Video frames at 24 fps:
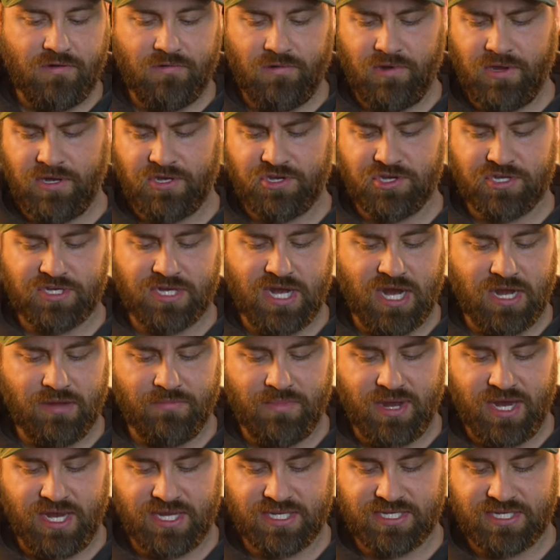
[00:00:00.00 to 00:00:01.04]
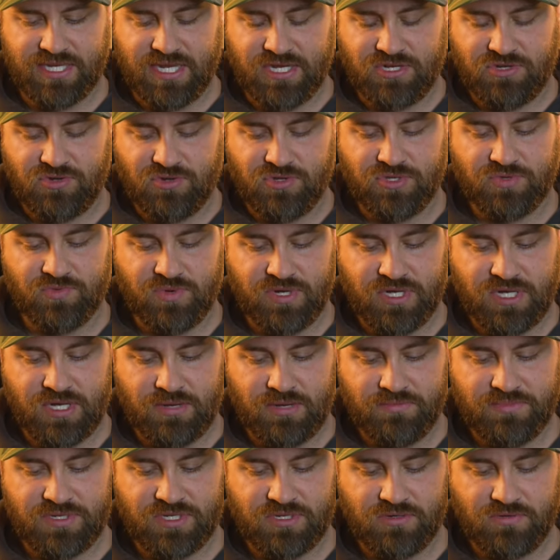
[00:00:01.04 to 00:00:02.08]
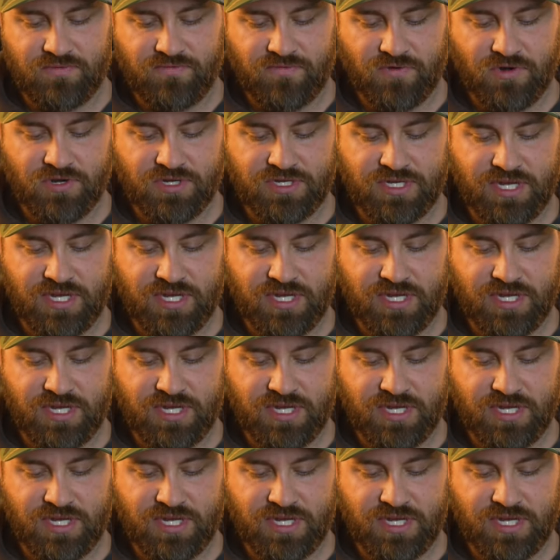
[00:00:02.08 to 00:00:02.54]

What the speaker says: really just kind of my essentials when it comes to first